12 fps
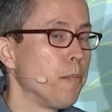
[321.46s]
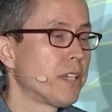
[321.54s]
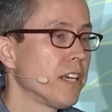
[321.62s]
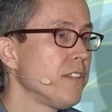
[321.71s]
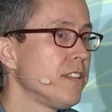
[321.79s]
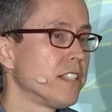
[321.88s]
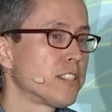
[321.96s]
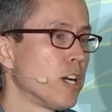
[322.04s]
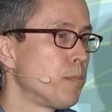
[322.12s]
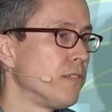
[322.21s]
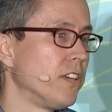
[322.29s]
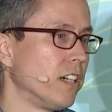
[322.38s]
Given the
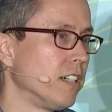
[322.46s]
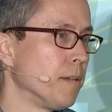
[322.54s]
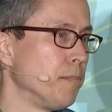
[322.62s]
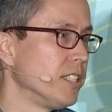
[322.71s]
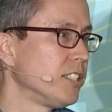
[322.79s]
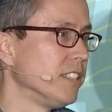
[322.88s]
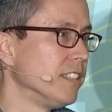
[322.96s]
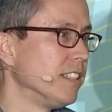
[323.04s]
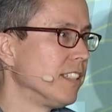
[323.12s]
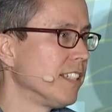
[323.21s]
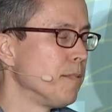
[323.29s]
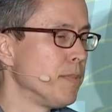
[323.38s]
scope of our ambition,
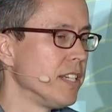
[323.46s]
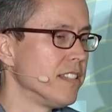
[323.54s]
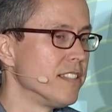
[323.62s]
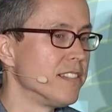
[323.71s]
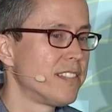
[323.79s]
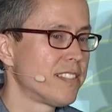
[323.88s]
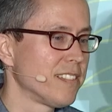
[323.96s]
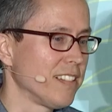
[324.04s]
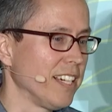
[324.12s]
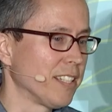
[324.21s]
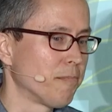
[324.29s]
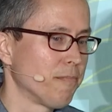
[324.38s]
it means
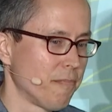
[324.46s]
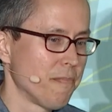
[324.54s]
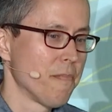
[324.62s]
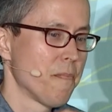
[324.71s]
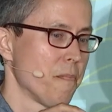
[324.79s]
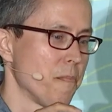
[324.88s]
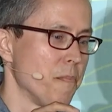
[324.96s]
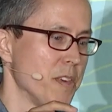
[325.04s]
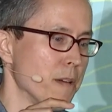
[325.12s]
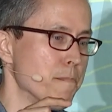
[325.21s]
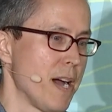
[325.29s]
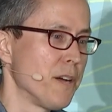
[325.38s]
like the
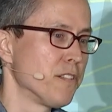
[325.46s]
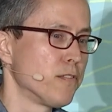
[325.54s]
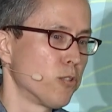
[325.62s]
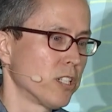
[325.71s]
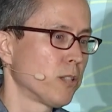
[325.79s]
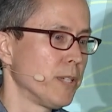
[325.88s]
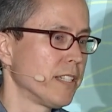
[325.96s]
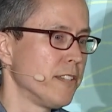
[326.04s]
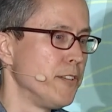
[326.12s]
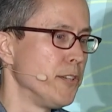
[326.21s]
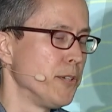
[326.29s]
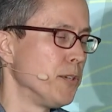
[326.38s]
amount of work we can
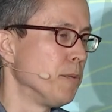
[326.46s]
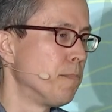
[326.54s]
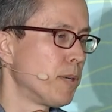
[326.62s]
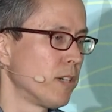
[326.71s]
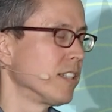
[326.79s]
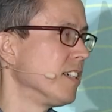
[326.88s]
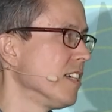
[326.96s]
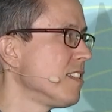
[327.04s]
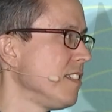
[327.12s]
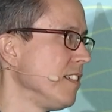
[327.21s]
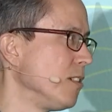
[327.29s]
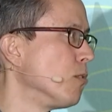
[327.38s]
do per
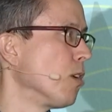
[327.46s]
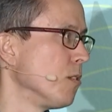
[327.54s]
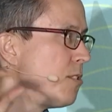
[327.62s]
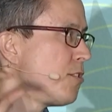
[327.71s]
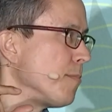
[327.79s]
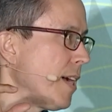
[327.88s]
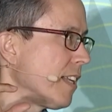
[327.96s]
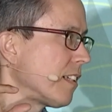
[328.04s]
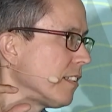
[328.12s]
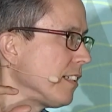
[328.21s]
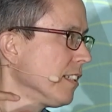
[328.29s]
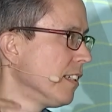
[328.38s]
Gusty grows
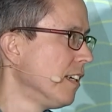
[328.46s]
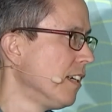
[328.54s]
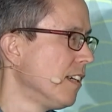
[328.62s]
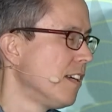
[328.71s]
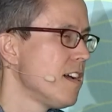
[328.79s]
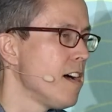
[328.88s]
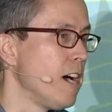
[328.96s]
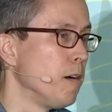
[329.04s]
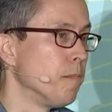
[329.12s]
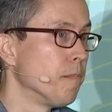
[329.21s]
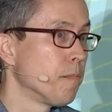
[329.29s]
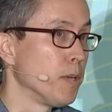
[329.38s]
dramatically.
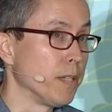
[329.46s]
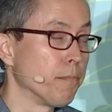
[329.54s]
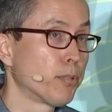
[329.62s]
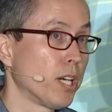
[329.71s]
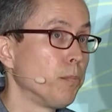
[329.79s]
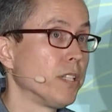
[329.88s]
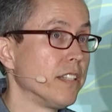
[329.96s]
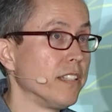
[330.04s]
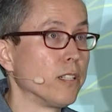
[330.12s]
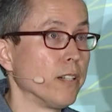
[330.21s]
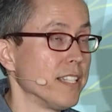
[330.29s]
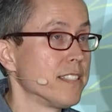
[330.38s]
But probably in the
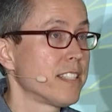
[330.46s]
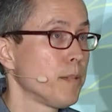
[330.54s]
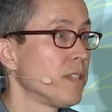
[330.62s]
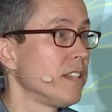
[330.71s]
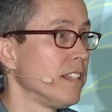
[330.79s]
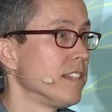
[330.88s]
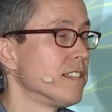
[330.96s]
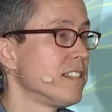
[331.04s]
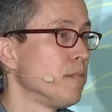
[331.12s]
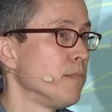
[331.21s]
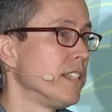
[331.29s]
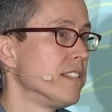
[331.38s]
grand scheme of things,
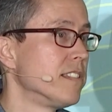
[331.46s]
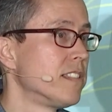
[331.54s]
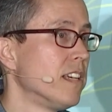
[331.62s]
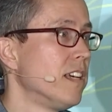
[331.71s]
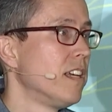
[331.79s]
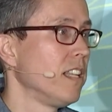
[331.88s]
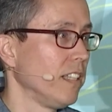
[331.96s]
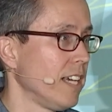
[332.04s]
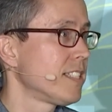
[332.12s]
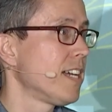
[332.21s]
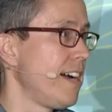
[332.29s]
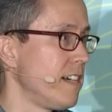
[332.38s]
it means
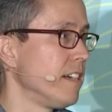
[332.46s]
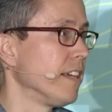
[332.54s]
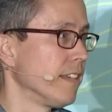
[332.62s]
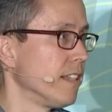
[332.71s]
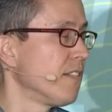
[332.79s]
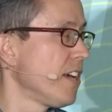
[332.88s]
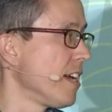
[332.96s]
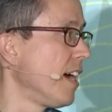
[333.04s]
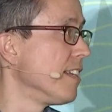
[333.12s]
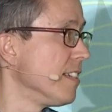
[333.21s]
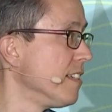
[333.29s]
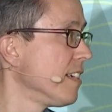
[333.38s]
less hiring than if AI
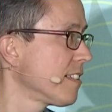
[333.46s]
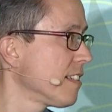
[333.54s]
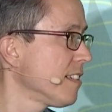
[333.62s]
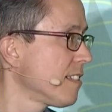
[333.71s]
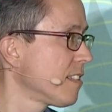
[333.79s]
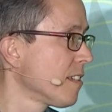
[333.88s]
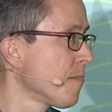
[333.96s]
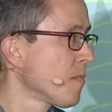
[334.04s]
didn't exist.